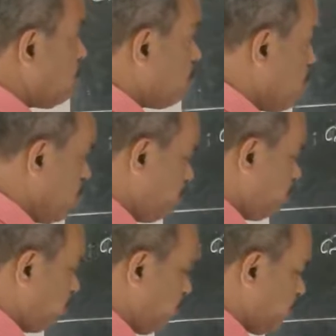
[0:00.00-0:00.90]
by
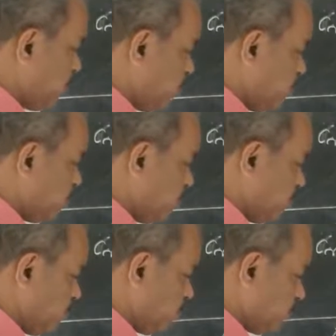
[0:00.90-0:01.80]
PQ,
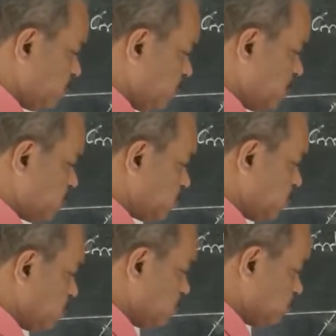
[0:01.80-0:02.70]
the
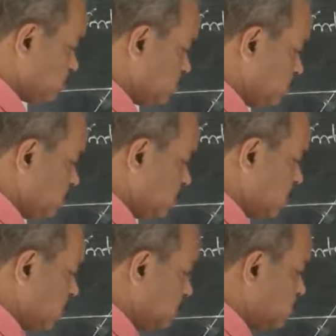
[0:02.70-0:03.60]
ratio,
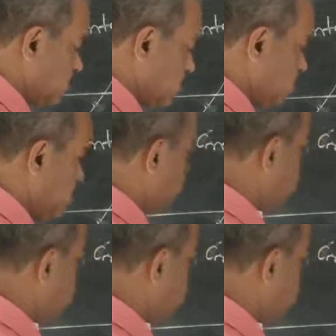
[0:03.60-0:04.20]
is equal